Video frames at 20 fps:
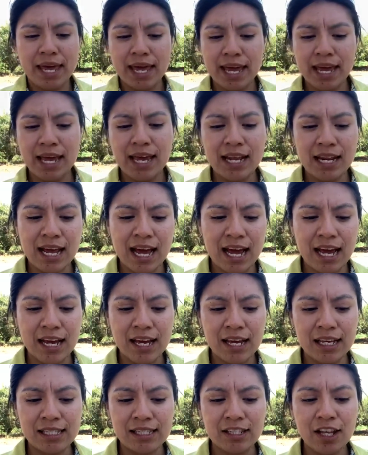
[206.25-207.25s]
and
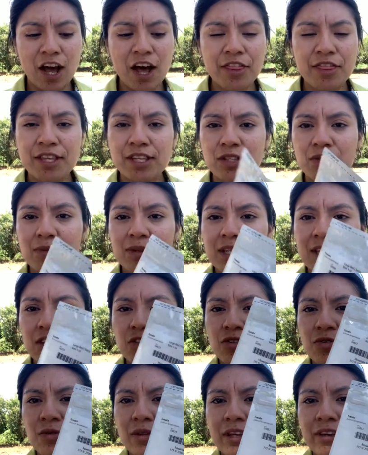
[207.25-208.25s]
I saw this one
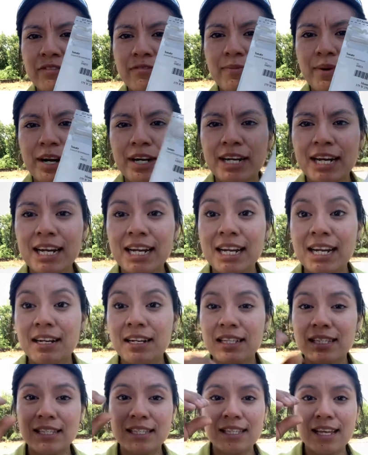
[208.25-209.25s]
in True Leaf Market and
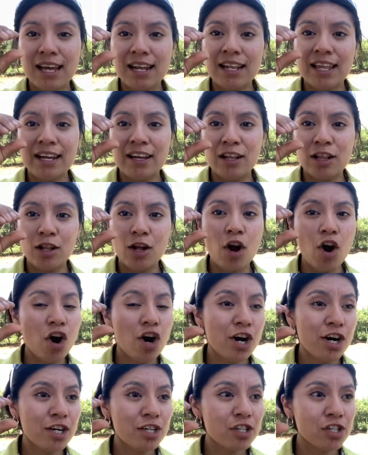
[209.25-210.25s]
it said like a
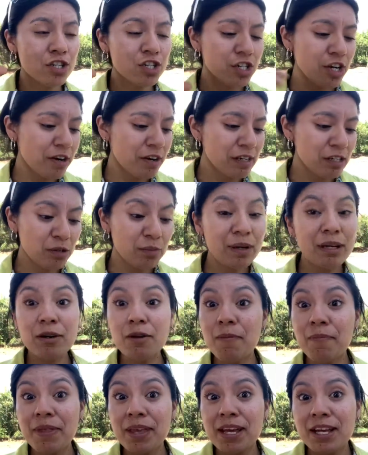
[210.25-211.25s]
large cherry tomato,